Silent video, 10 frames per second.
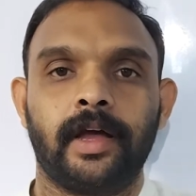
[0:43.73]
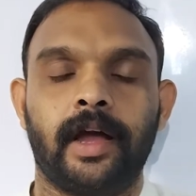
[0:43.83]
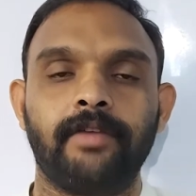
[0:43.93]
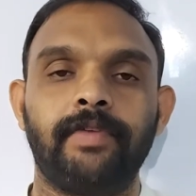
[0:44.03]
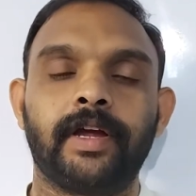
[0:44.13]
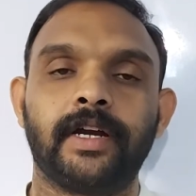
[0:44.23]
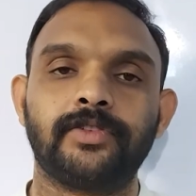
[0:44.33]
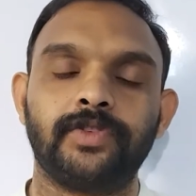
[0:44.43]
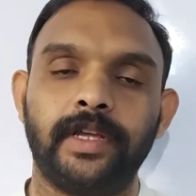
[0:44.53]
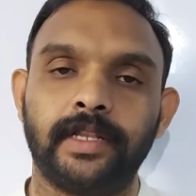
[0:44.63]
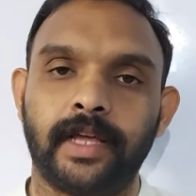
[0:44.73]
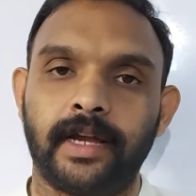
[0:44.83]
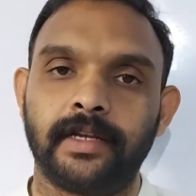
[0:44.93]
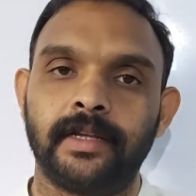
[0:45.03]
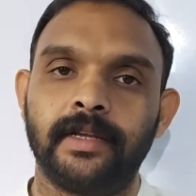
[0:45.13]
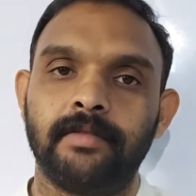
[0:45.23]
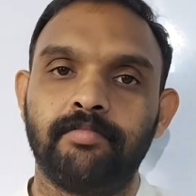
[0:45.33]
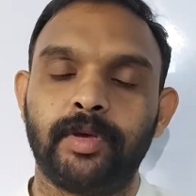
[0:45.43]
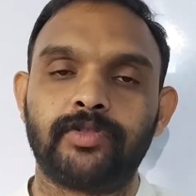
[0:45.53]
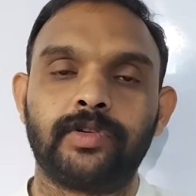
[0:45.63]
And we had seen that
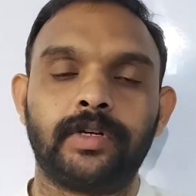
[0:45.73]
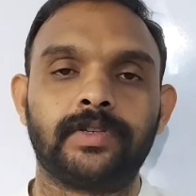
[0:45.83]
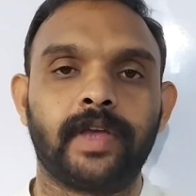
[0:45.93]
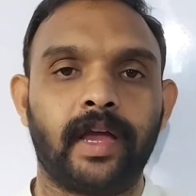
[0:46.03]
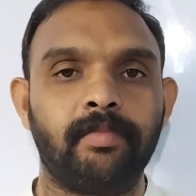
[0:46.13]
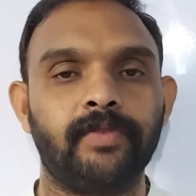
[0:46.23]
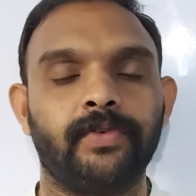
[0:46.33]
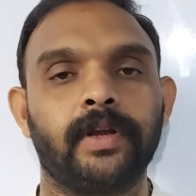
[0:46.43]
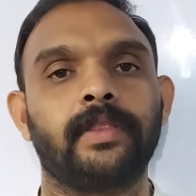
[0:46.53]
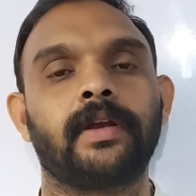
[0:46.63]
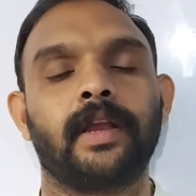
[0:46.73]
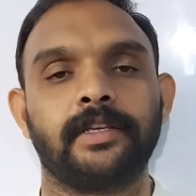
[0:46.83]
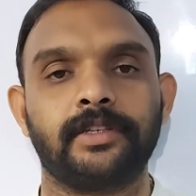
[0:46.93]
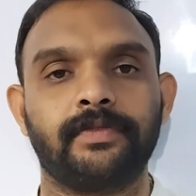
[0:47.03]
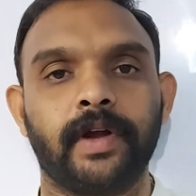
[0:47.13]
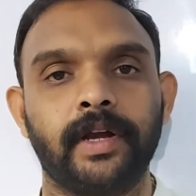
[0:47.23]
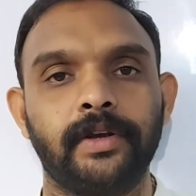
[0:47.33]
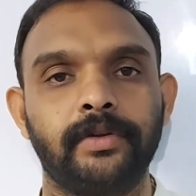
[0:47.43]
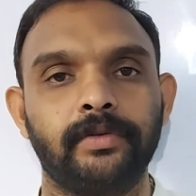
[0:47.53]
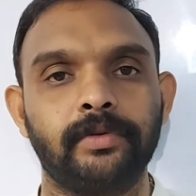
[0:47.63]
mixtures can be further classified
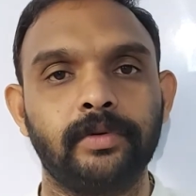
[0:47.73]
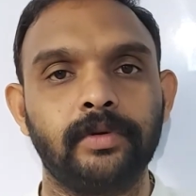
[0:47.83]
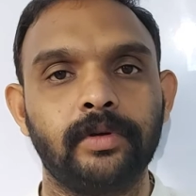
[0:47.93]
into